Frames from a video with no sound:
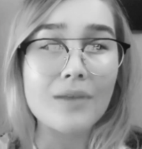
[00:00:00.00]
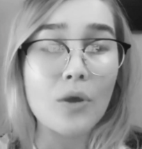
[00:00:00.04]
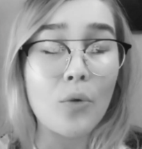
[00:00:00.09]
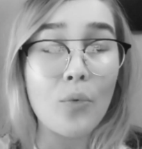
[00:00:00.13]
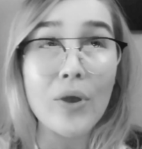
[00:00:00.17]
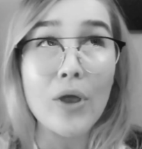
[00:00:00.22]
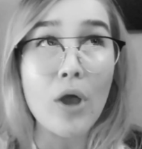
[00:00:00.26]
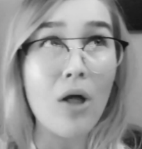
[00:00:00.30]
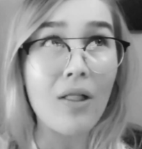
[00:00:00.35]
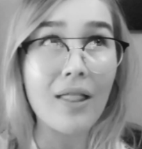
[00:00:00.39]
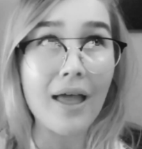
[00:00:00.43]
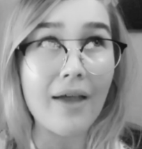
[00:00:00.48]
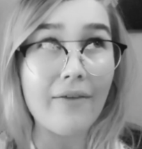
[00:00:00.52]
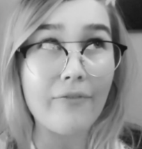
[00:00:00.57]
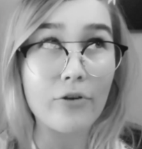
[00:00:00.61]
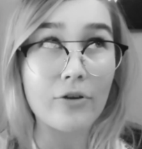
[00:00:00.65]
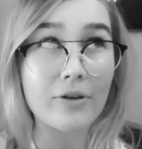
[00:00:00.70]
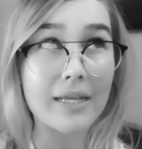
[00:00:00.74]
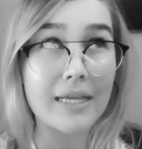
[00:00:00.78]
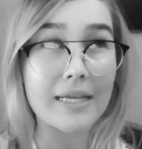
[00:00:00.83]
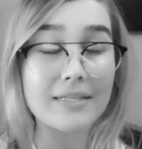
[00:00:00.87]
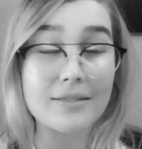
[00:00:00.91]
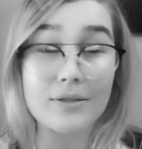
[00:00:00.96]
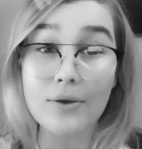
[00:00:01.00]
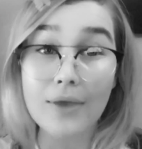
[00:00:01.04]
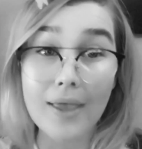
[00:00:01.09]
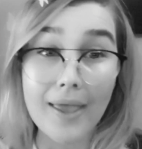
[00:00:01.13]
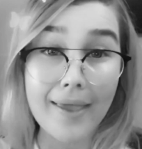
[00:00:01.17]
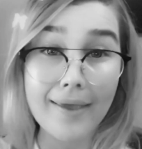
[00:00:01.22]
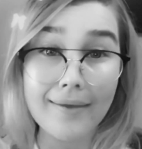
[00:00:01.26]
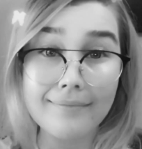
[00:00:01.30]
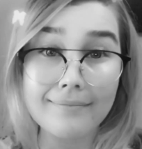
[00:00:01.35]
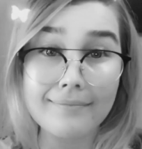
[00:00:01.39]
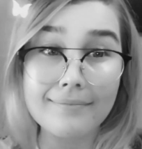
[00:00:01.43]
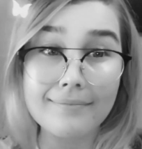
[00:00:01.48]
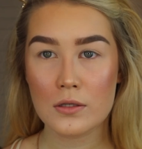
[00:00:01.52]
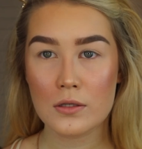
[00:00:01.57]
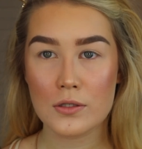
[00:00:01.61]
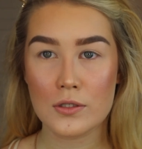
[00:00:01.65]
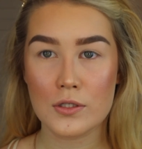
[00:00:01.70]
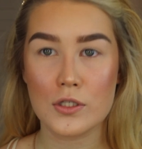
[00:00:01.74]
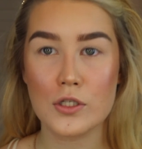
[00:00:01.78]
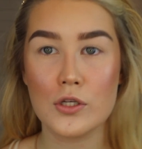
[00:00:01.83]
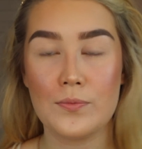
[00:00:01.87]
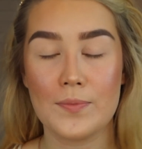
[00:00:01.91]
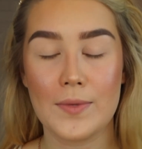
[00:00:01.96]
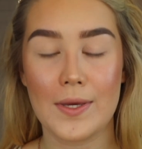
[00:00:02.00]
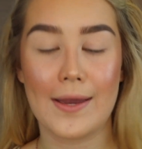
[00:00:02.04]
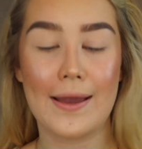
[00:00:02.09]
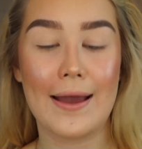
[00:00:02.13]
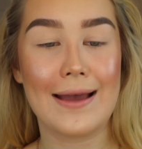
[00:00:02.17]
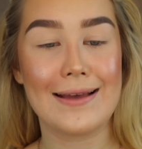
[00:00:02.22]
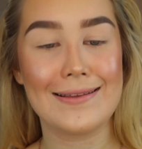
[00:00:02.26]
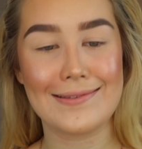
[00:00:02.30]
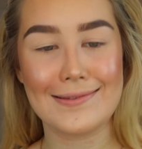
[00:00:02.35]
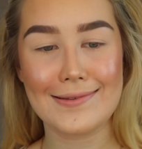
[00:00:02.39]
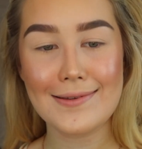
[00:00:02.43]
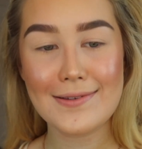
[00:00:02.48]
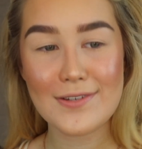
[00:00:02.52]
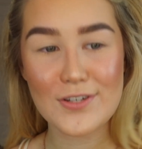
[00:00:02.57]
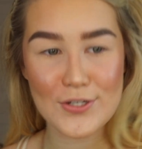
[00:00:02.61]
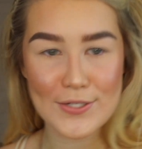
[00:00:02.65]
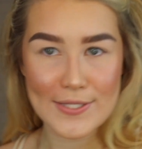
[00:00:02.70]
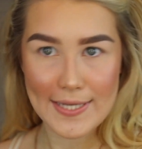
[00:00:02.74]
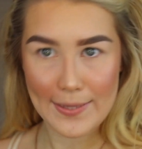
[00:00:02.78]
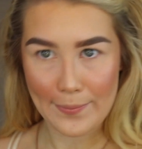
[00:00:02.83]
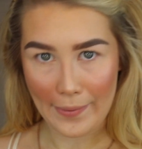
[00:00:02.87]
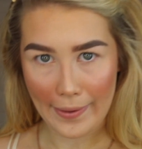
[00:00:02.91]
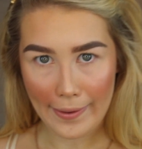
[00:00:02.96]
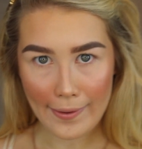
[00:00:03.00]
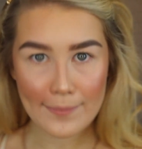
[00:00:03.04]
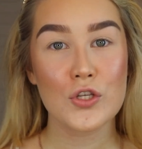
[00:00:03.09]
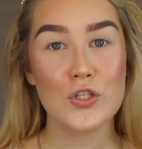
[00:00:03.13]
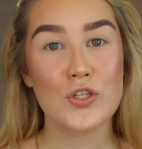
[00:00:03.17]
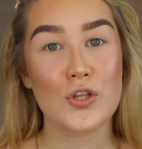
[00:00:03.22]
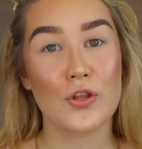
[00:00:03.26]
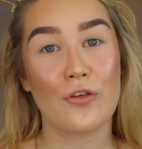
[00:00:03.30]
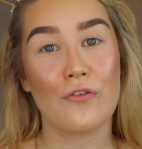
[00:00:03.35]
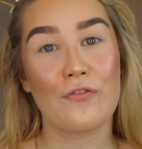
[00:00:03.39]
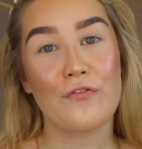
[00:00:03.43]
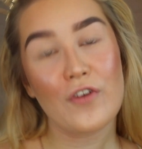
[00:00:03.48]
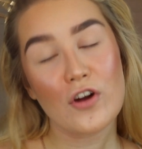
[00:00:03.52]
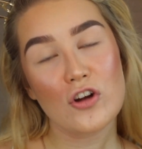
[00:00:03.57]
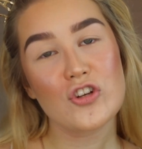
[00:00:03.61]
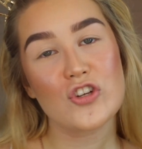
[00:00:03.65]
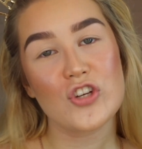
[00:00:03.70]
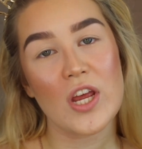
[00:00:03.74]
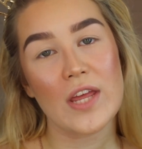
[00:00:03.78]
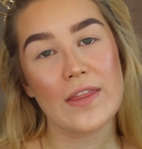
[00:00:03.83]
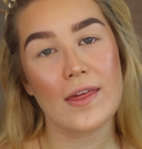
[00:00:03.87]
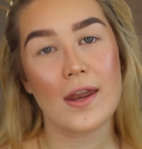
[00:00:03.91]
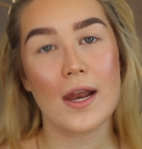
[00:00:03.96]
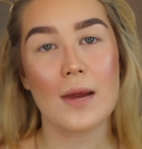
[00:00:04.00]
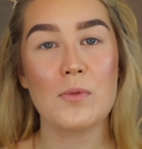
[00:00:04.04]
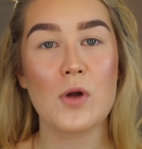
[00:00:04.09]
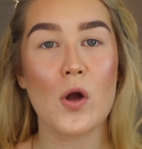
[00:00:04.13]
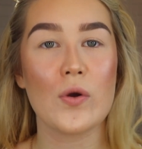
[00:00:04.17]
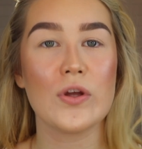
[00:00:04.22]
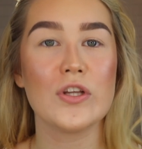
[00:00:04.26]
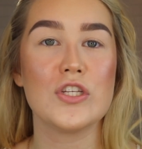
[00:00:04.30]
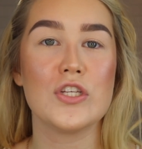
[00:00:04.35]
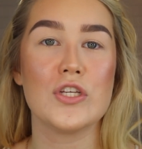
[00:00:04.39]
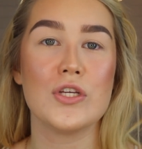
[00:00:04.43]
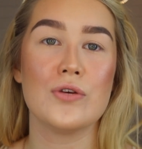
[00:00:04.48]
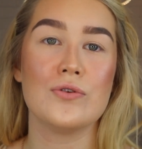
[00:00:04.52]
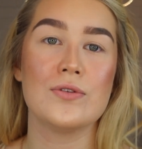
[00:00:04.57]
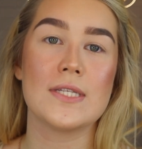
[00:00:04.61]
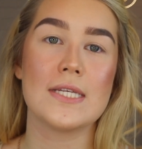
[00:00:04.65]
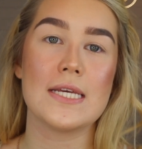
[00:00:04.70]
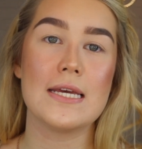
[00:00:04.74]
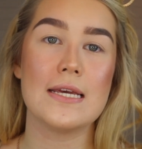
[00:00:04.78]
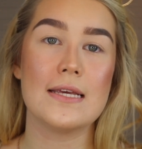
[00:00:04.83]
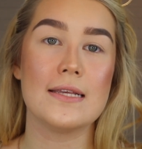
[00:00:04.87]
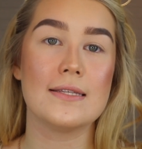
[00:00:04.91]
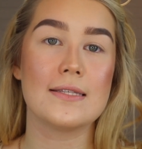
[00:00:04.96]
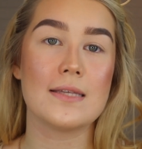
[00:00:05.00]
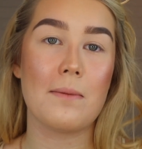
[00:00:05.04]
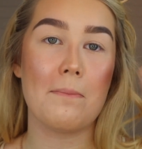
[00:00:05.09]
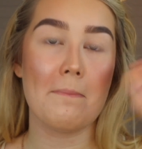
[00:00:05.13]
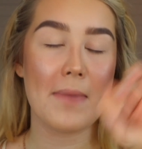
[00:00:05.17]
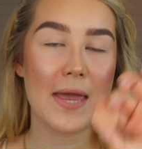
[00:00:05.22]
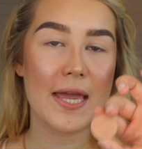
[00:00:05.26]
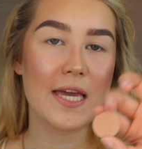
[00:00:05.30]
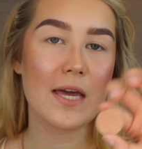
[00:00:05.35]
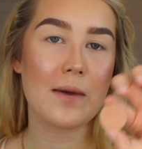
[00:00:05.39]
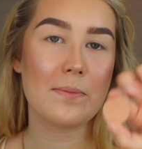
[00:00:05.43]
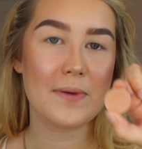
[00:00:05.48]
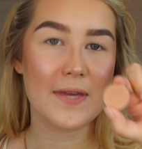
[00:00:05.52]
We all have our days, okay? Zoom you guys in just a bit. So the first shade that I'm going to use is Makeup